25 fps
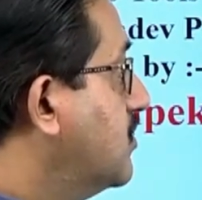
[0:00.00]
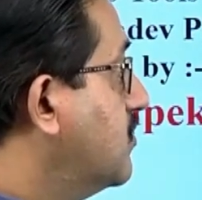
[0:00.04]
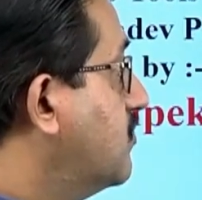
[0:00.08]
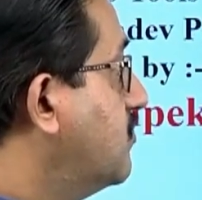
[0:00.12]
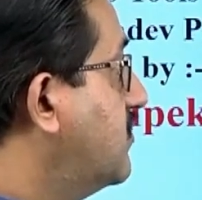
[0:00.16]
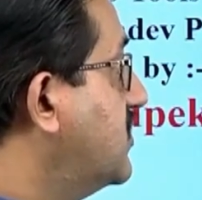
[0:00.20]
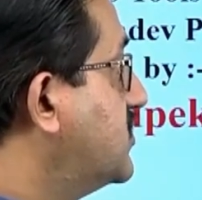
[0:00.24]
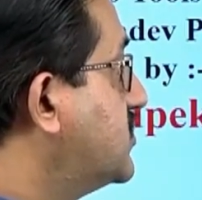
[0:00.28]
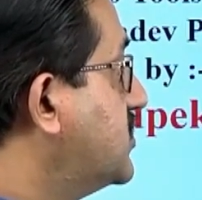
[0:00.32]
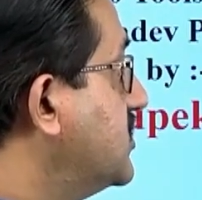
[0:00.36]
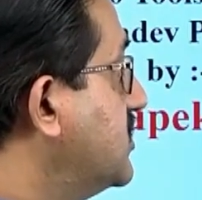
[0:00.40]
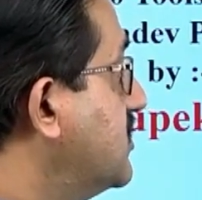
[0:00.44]

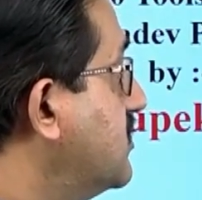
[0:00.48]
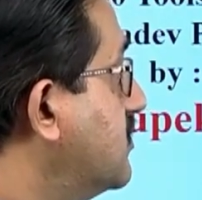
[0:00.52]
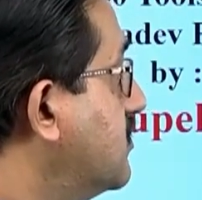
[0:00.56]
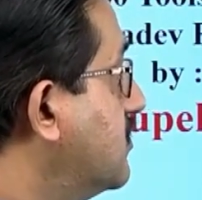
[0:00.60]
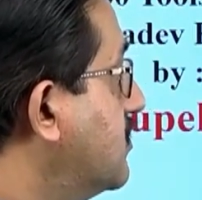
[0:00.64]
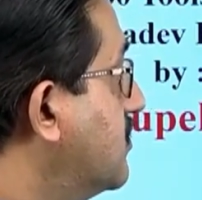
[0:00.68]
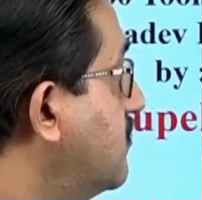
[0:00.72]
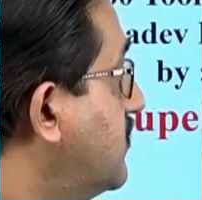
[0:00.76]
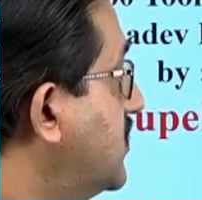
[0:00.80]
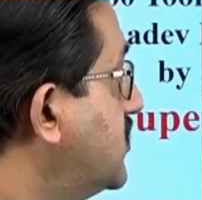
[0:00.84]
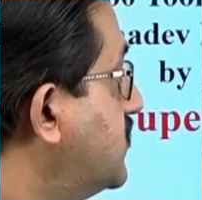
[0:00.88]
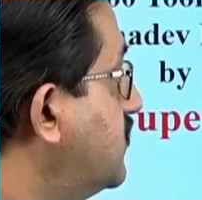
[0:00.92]
which
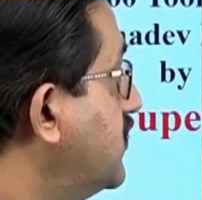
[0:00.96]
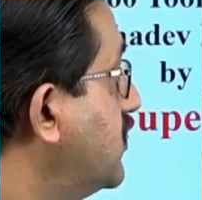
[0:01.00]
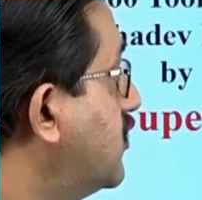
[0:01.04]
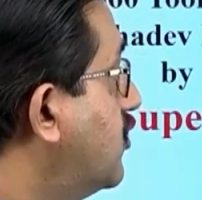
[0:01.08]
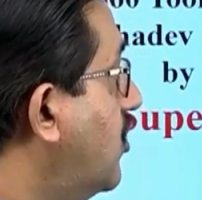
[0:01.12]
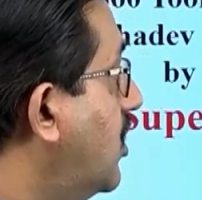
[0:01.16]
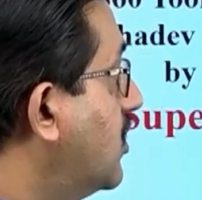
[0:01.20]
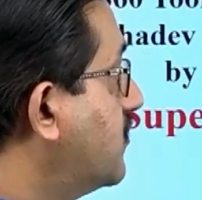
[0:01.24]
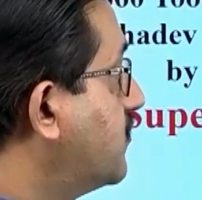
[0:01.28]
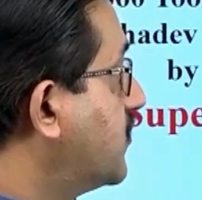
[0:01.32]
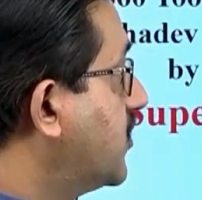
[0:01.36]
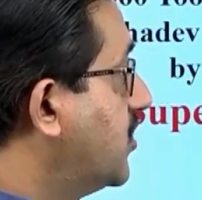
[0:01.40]
we
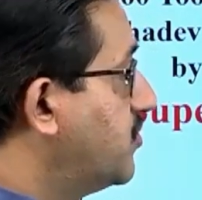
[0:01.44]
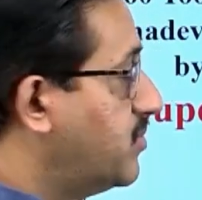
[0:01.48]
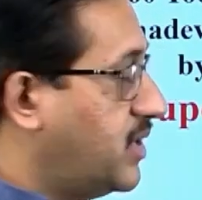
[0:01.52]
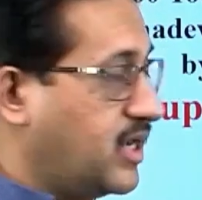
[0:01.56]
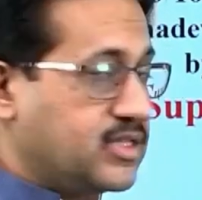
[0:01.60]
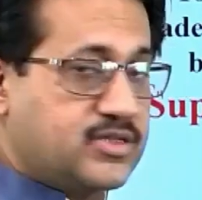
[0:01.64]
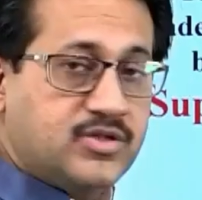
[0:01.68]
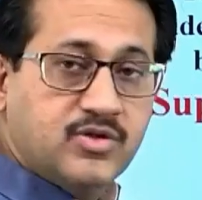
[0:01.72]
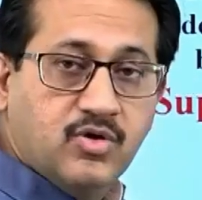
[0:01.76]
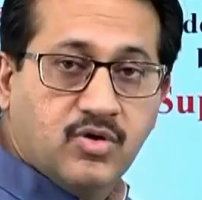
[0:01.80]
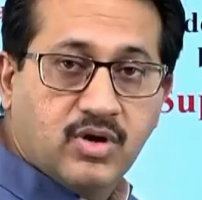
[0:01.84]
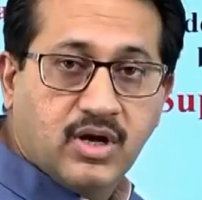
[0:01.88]
got from
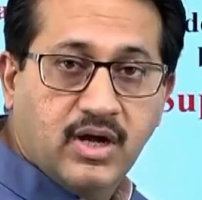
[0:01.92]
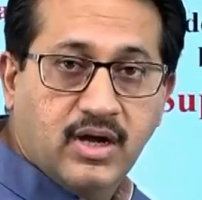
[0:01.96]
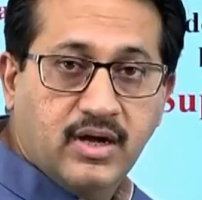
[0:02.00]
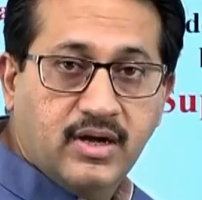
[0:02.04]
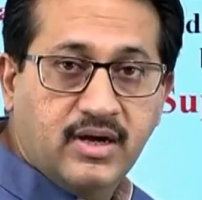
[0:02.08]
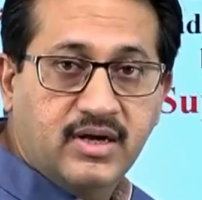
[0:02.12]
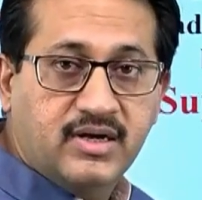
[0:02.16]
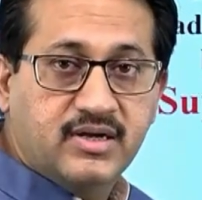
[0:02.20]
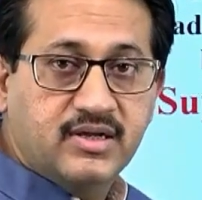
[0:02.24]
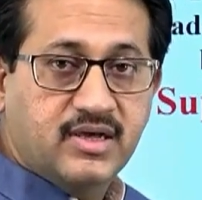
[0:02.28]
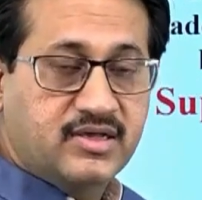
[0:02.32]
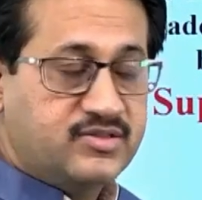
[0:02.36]

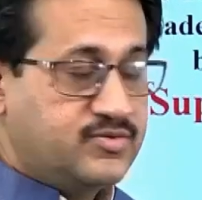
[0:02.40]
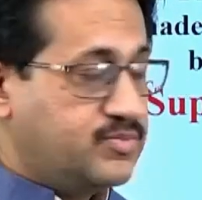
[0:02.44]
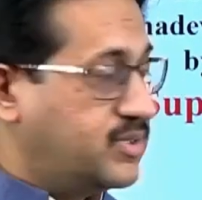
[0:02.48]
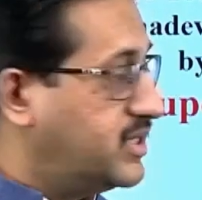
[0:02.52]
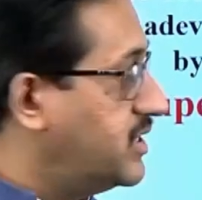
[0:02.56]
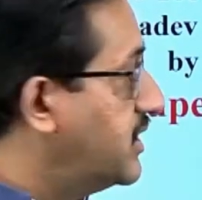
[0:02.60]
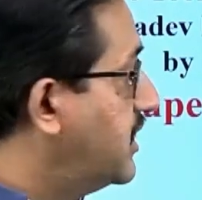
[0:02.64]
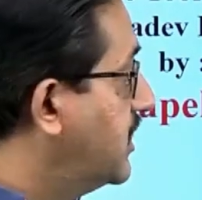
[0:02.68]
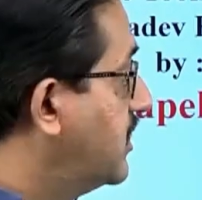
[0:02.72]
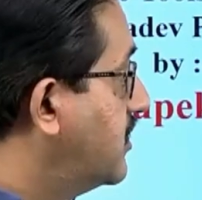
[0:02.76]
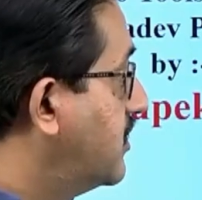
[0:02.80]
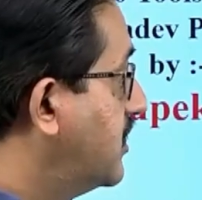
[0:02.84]
Hathnora, it has
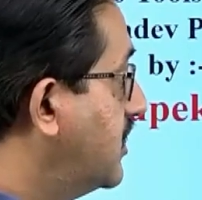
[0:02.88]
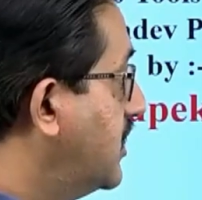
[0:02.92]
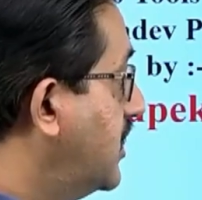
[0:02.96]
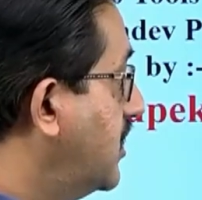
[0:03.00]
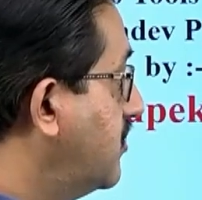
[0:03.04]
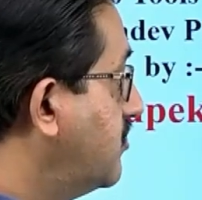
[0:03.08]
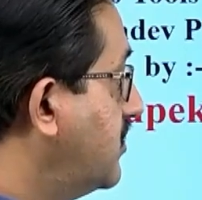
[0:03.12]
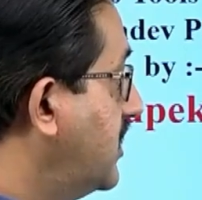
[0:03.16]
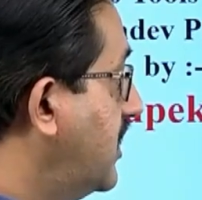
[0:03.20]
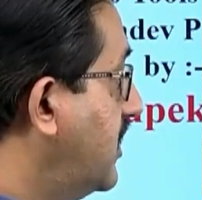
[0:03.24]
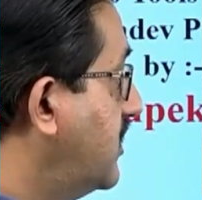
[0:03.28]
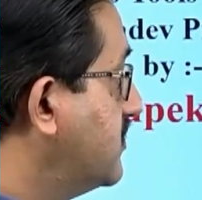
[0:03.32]
been
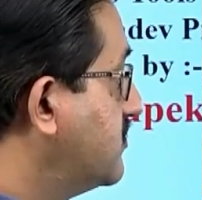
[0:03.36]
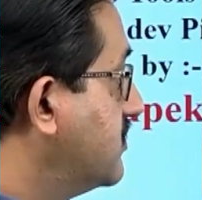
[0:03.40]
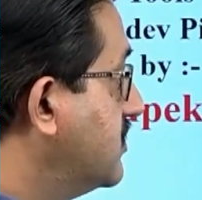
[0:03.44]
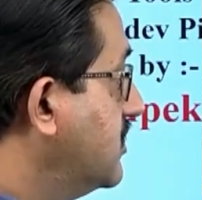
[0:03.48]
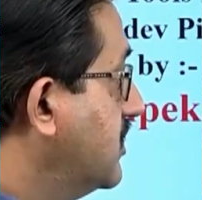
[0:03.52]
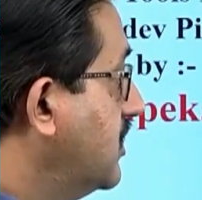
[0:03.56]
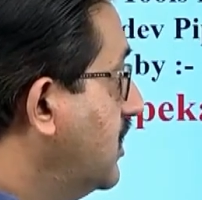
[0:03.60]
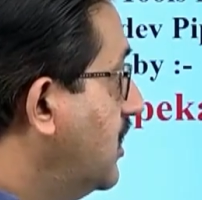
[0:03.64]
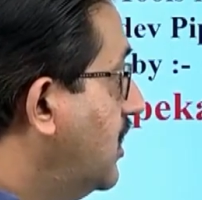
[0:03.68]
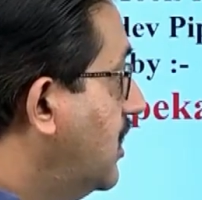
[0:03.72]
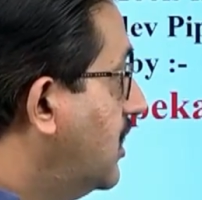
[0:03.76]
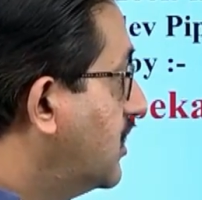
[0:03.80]
renamed as
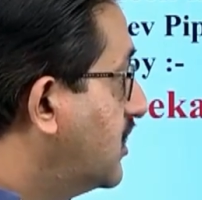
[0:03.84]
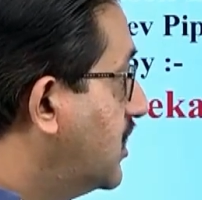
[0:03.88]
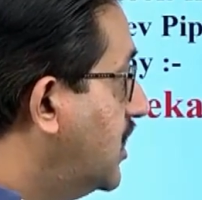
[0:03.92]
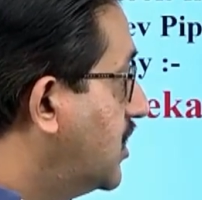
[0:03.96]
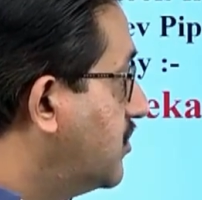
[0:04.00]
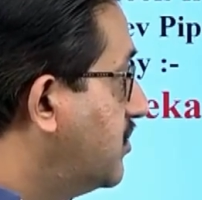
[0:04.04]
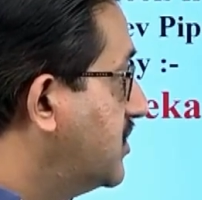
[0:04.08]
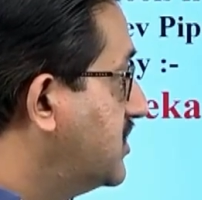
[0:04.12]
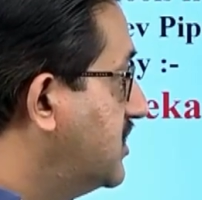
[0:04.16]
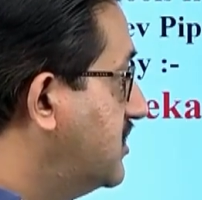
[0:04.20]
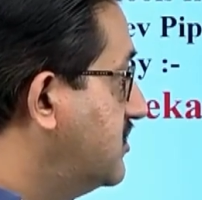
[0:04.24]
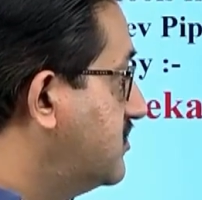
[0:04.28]

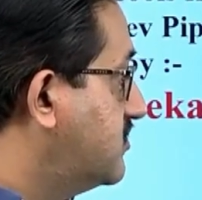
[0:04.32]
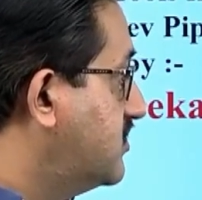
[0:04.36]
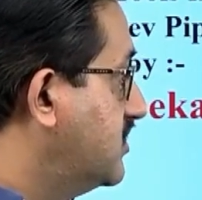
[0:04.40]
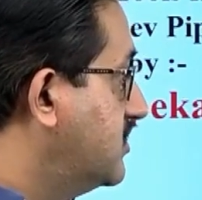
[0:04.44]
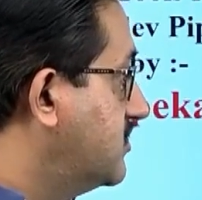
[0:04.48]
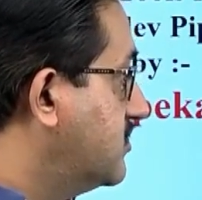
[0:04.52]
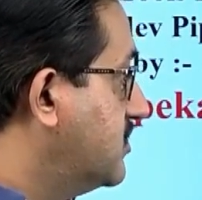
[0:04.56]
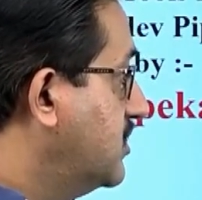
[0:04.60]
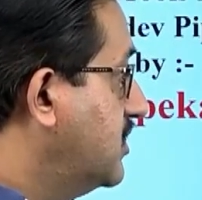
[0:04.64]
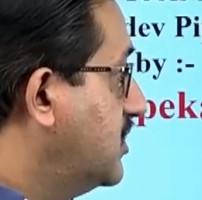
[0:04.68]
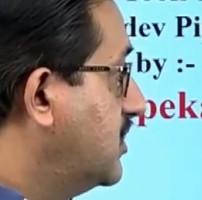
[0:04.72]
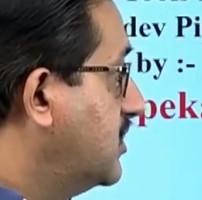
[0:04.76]

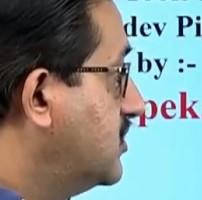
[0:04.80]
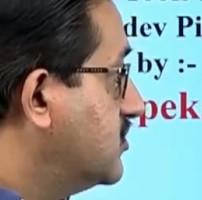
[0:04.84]
Narmadensis.